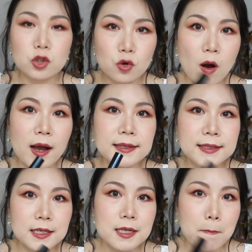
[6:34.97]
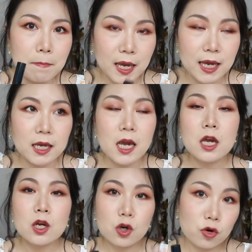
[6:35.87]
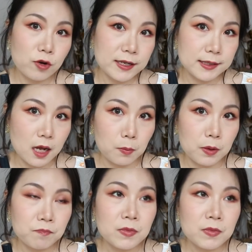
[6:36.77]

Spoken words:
Dry doesn't mean creased up.